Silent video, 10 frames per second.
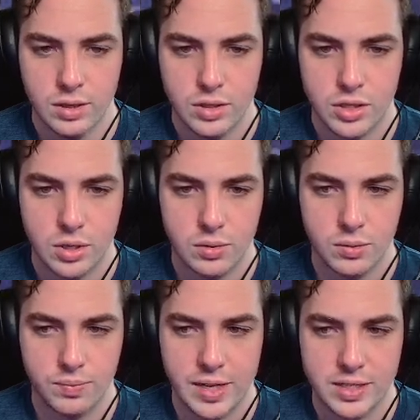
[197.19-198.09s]

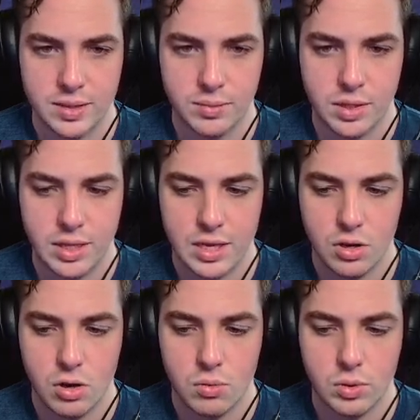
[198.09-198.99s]
So that's something that
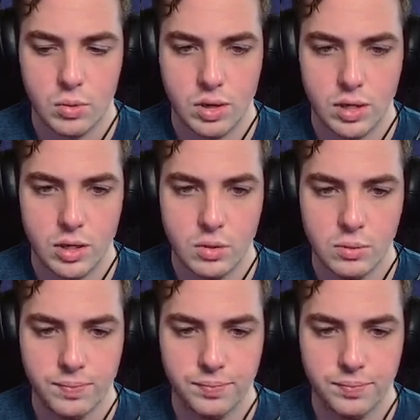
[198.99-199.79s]
y'all would want to know.